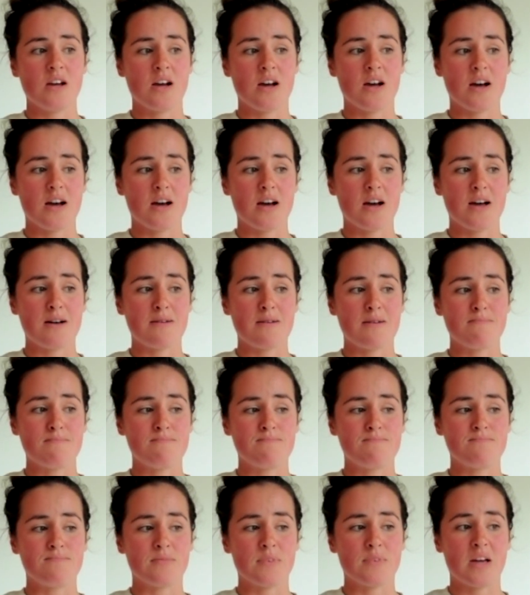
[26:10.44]

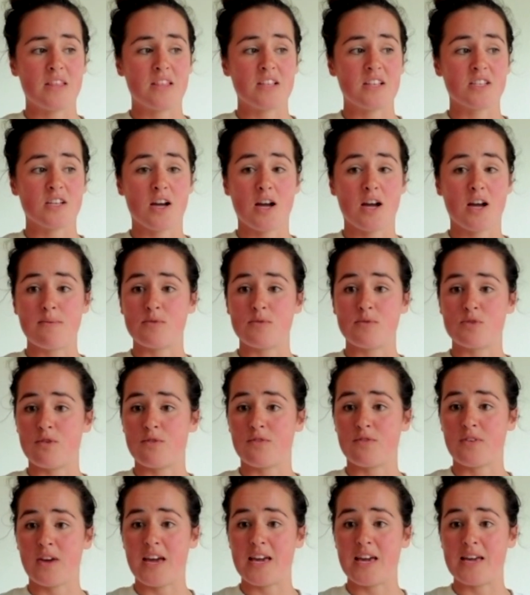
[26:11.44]
at the time sort
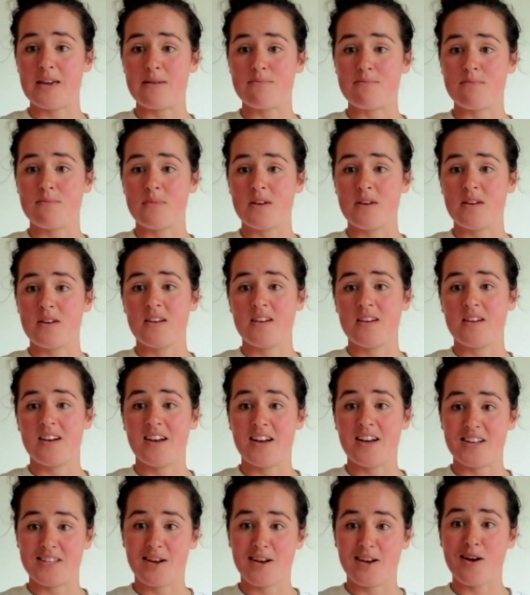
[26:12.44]
of came
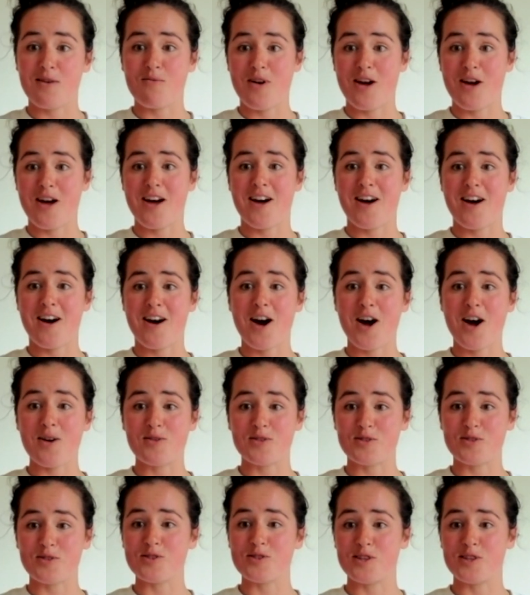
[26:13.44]
at a time where I
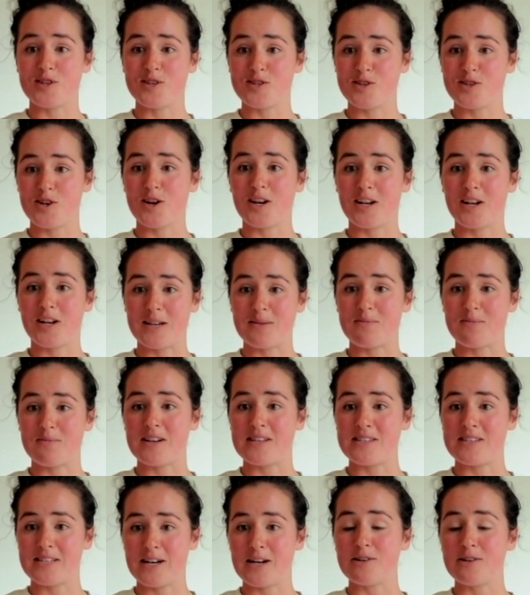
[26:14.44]
was also struggling
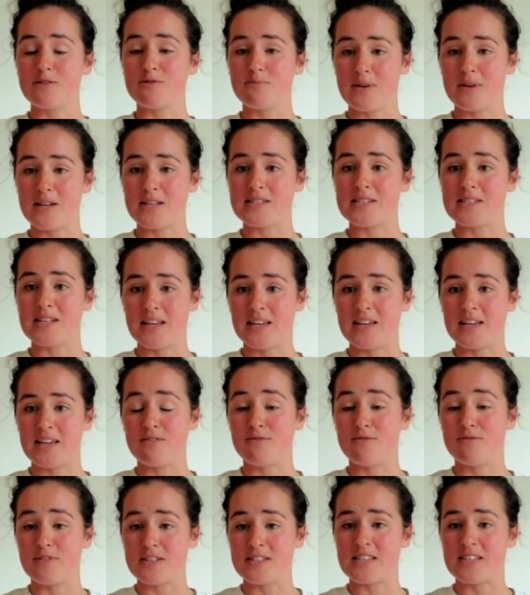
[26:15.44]
myself mentally
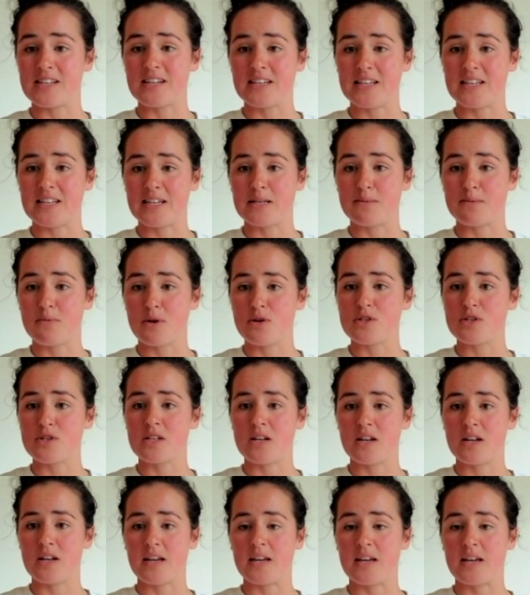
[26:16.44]
and physically and
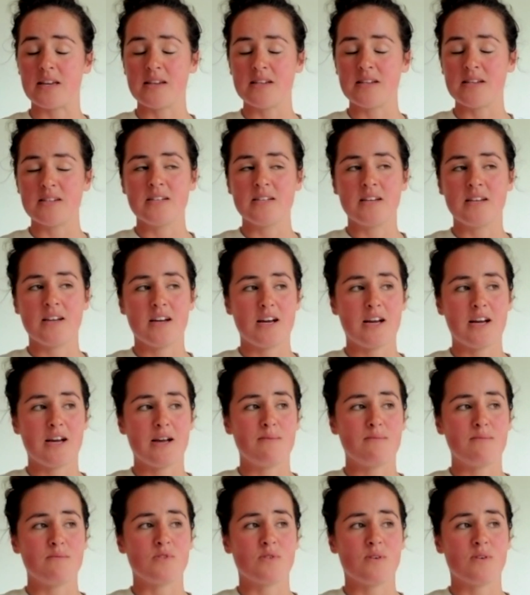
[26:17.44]
emotionally.
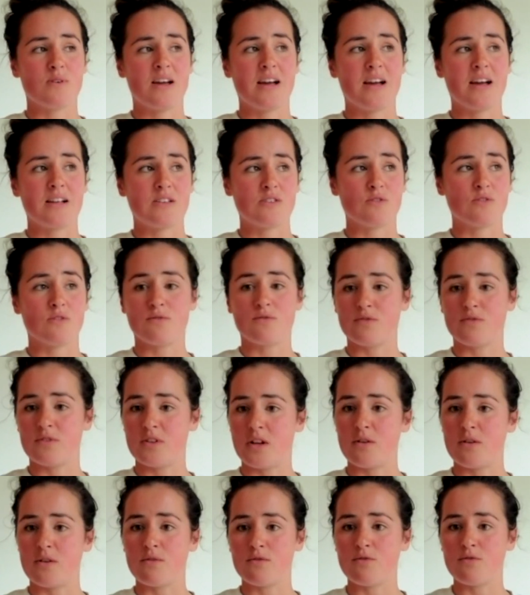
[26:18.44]
So I had sort
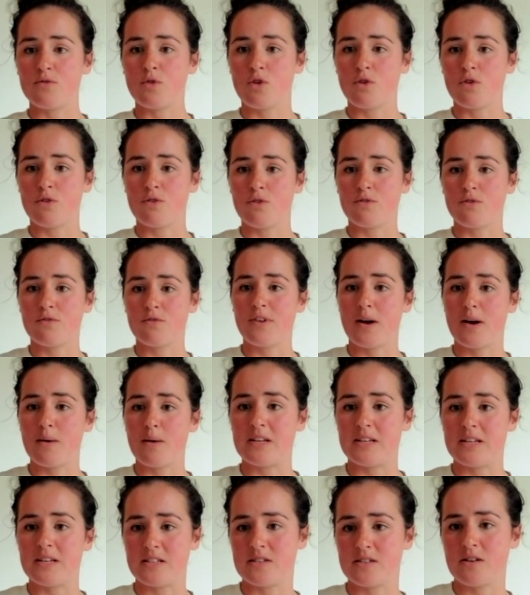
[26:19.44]
of, 4
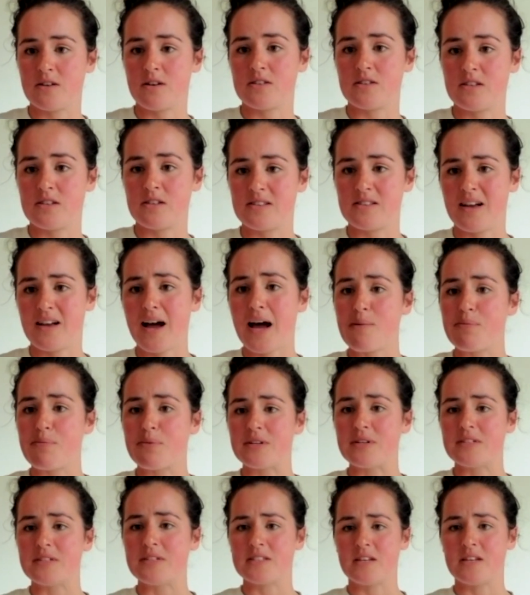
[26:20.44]
family disasters that
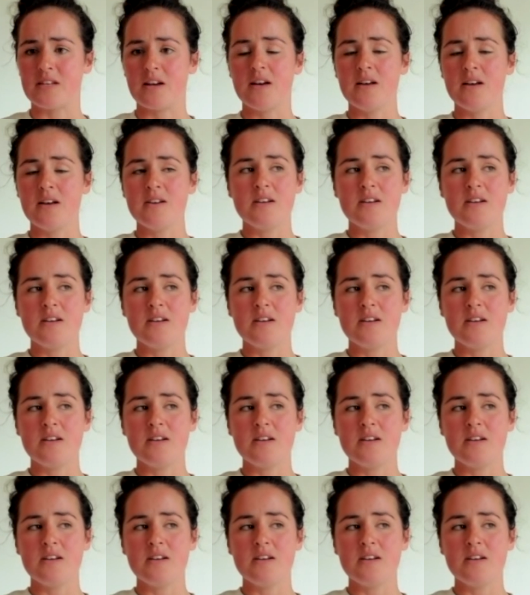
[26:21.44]
happened that